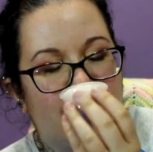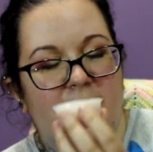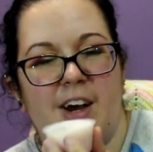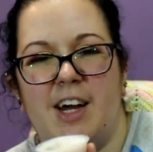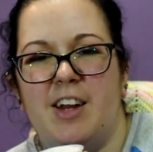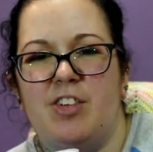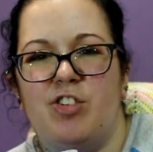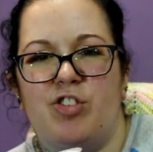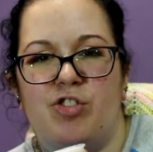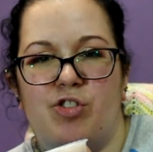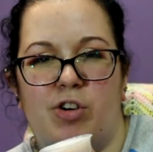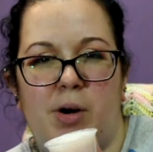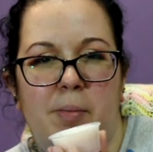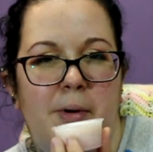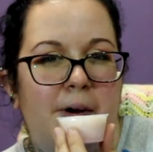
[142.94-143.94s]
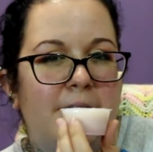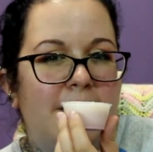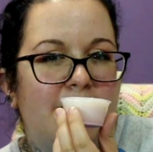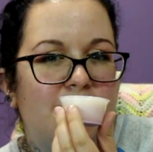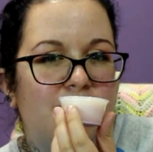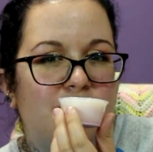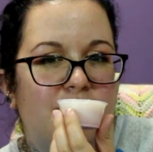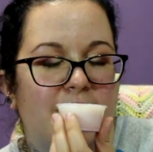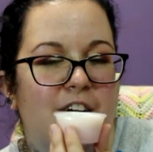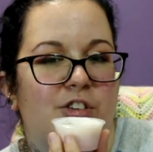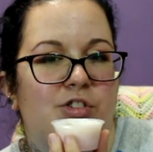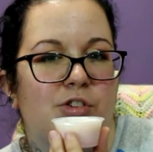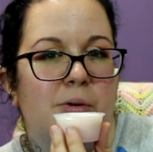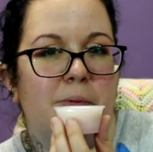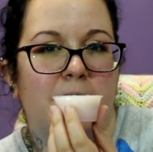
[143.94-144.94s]
kind of strawberry-ish, like
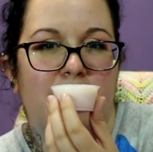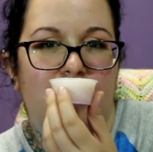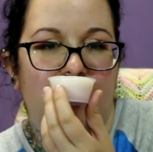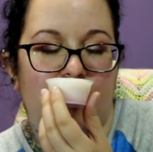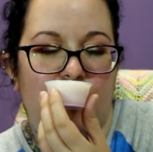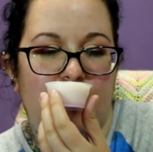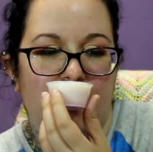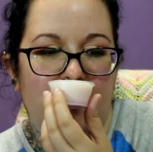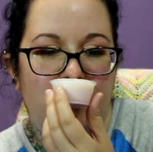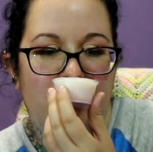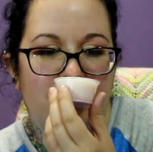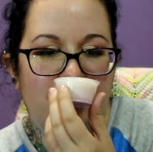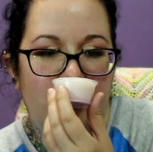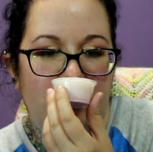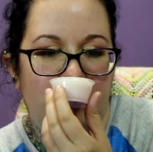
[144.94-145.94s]
strawberries and cream.